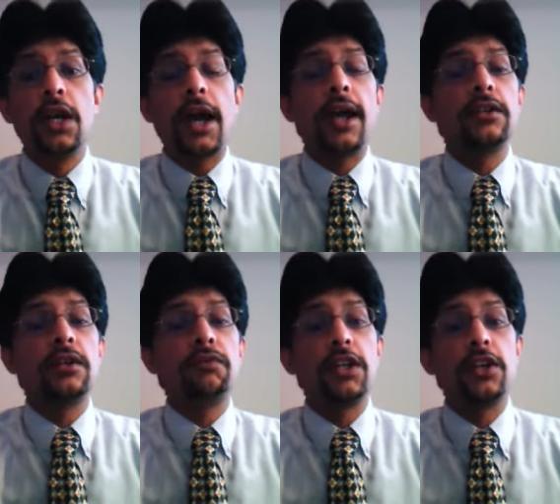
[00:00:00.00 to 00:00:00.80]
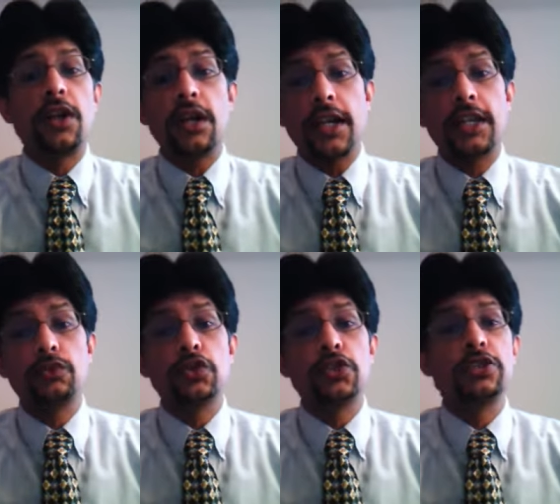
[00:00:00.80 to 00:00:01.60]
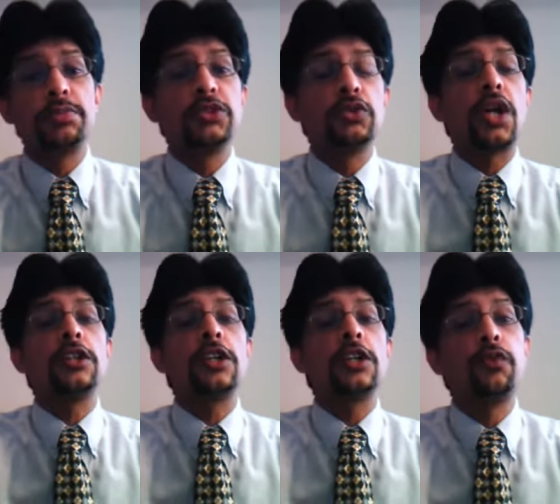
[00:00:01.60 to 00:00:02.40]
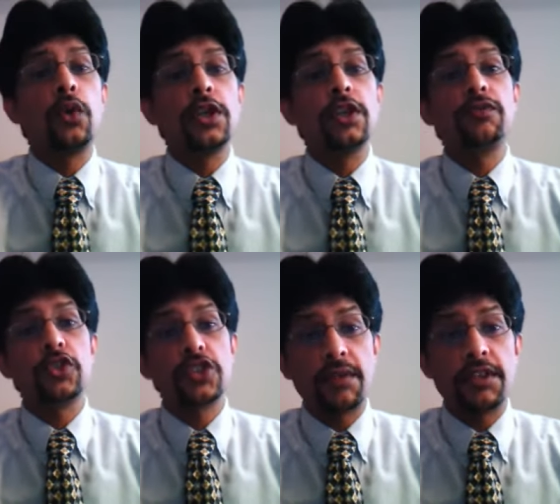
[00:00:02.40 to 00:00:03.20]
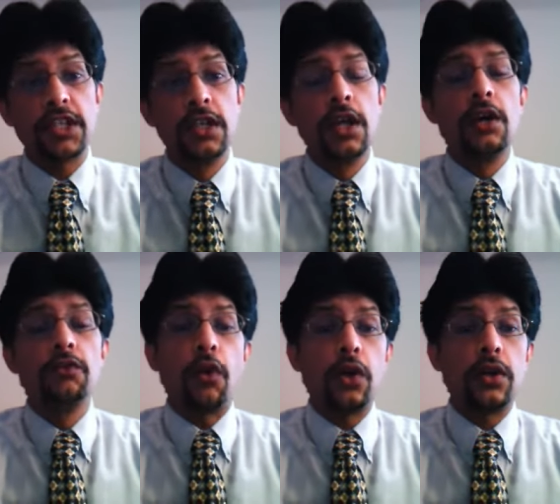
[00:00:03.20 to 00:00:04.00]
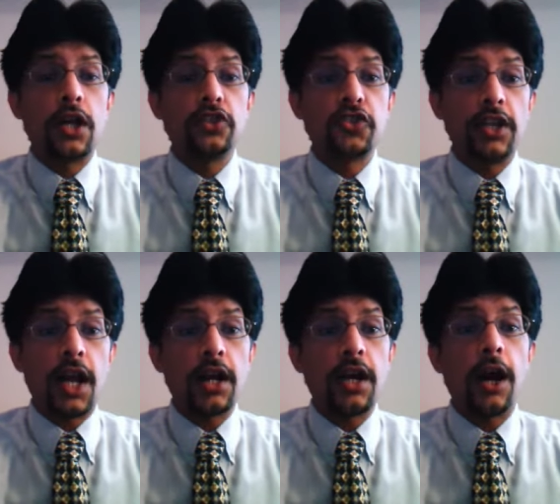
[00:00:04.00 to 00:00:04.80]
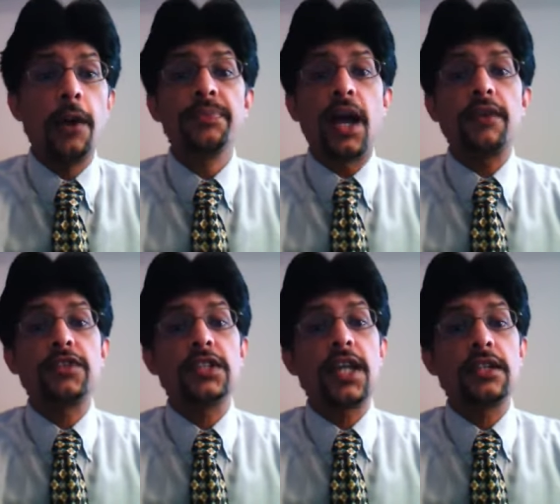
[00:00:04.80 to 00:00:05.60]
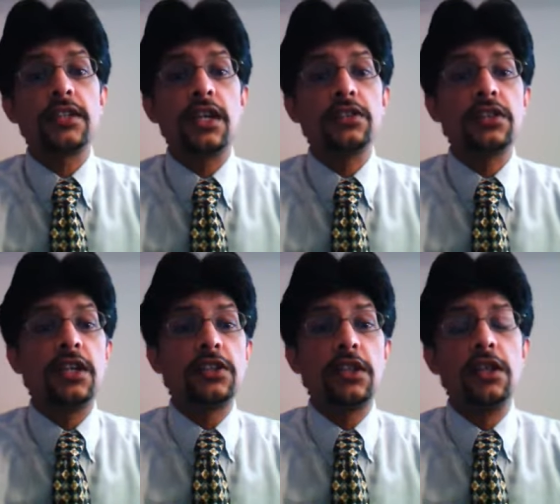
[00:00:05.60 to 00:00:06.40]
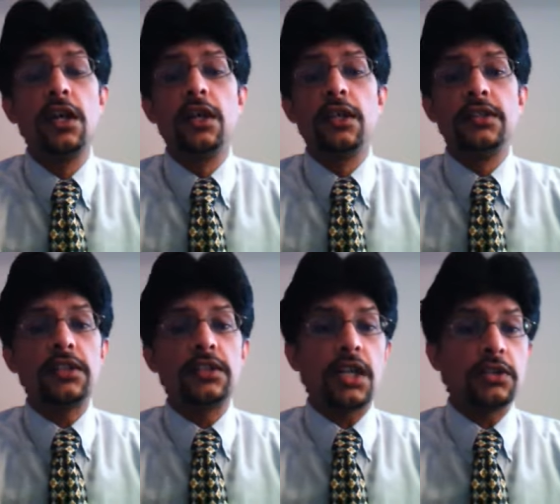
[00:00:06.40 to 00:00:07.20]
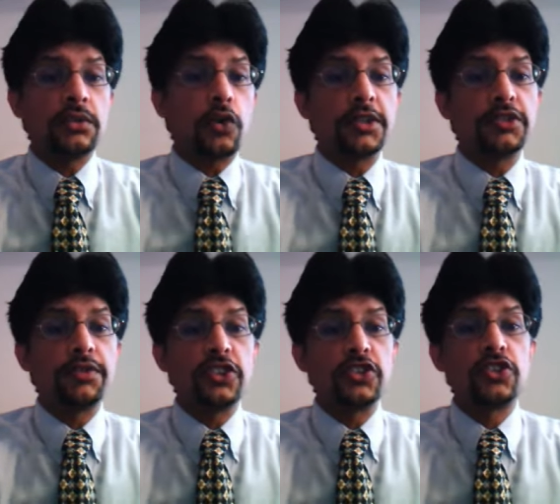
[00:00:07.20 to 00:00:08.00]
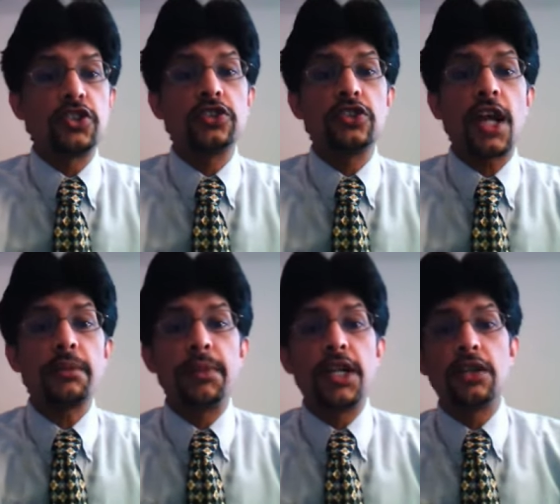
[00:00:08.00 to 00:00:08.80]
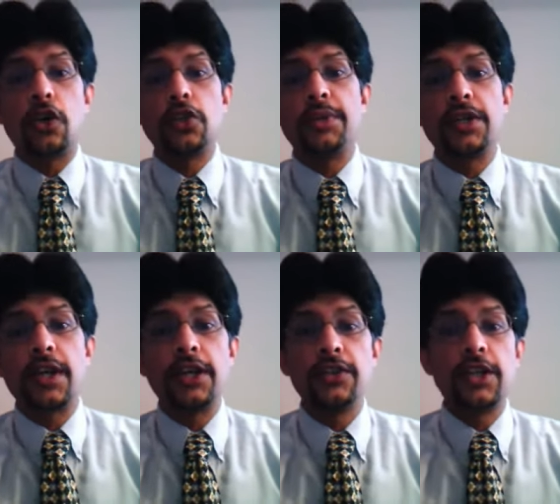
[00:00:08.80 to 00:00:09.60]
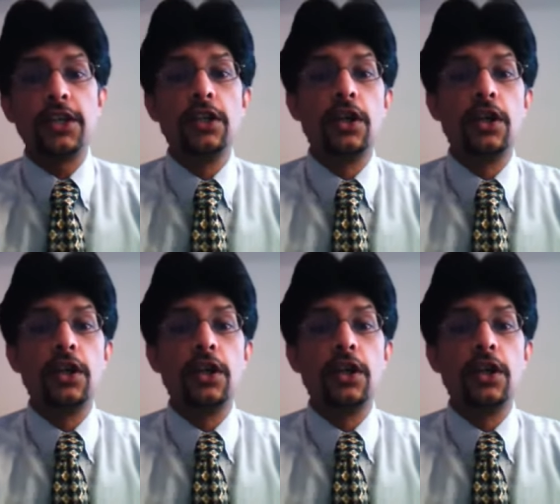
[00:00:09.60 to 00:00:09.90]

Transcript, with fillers: and when Rangana Herath was dismissed, it was 114 for 7 for uh, Sri Lanka. After that, uh, little, not, not, not much of a resistance. Lakmal contributed 18